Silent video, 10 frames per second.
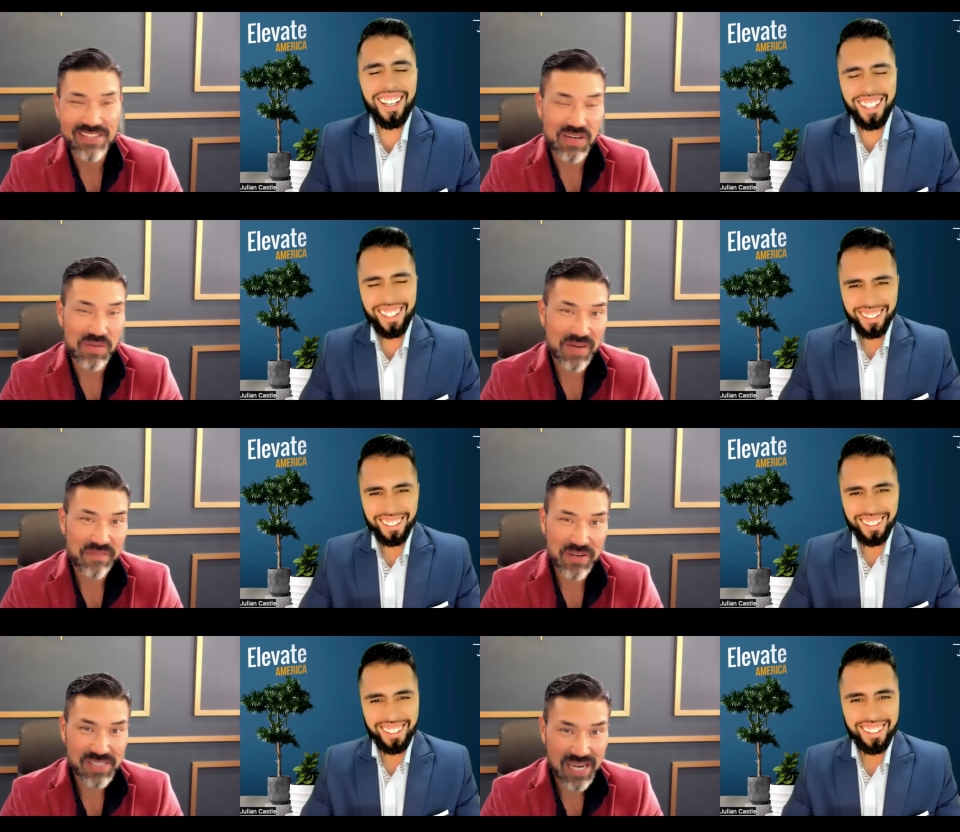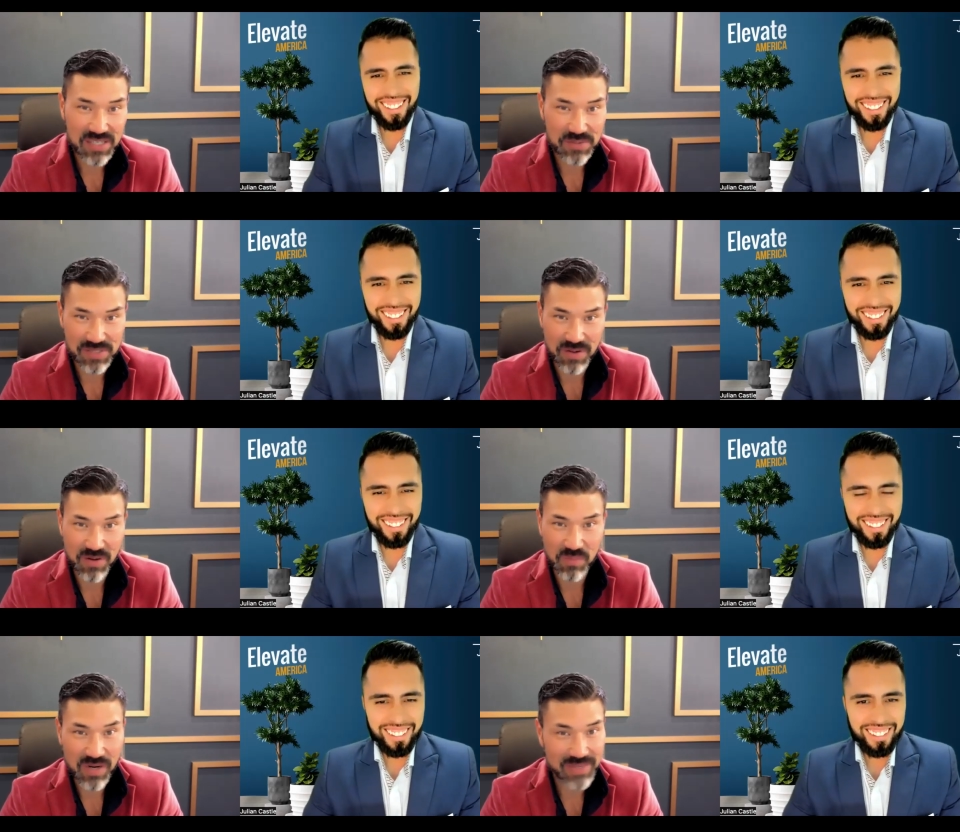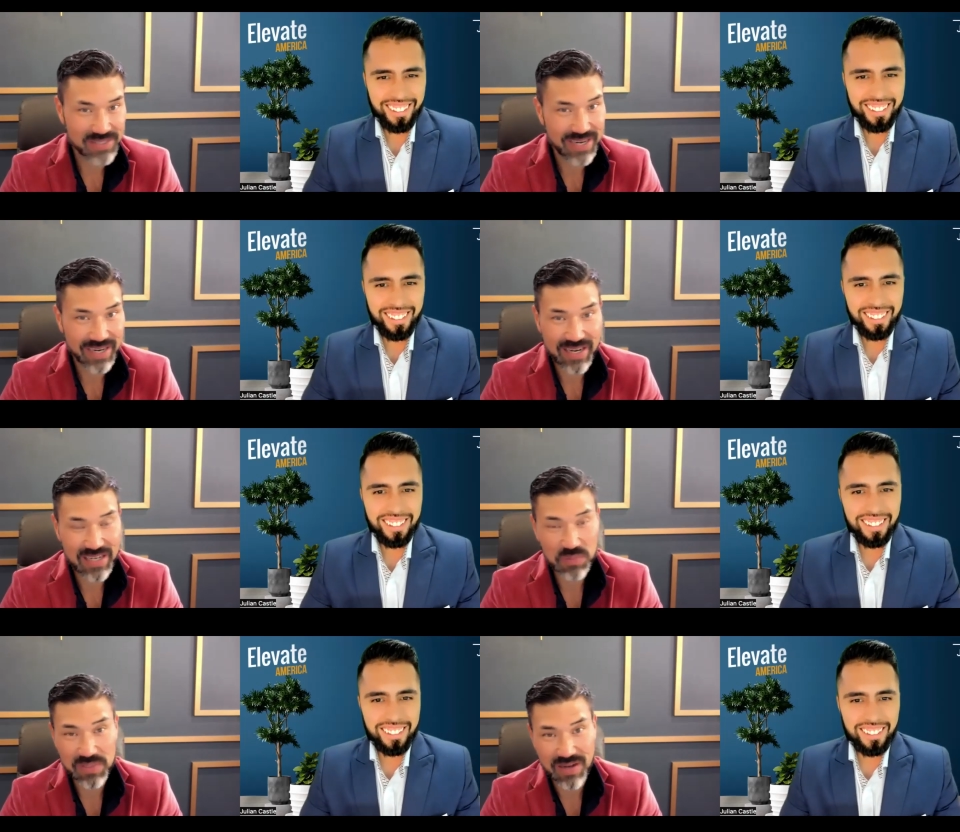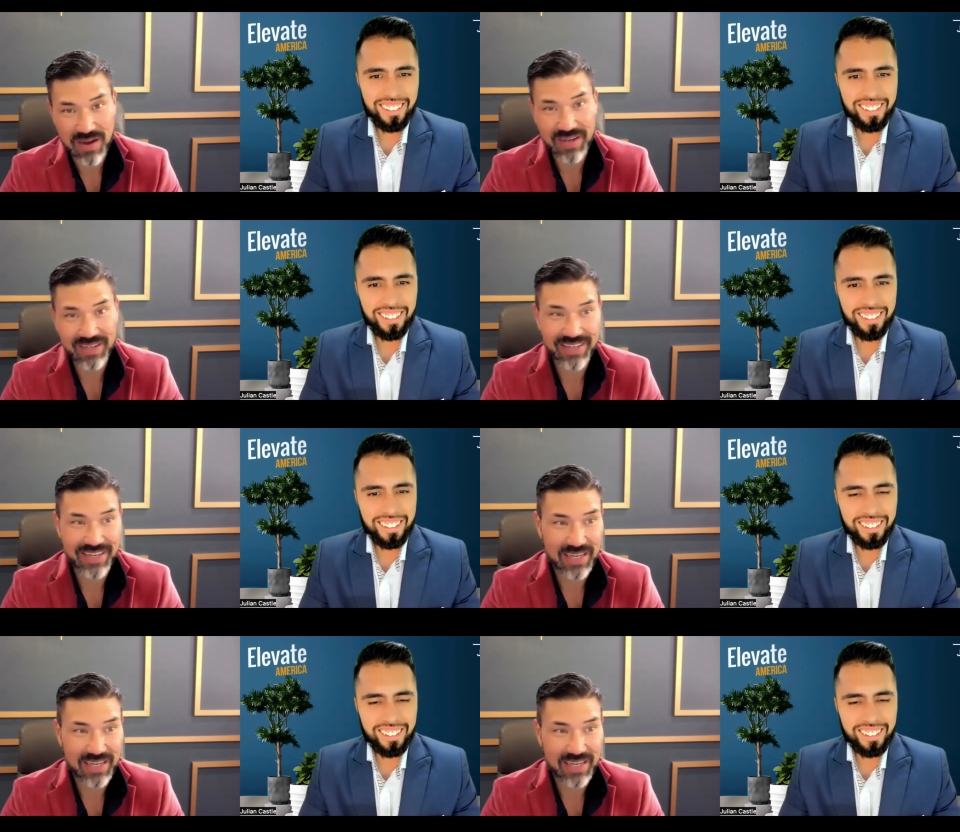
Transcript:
Speaker 1: so first house was a home run. My second house was not.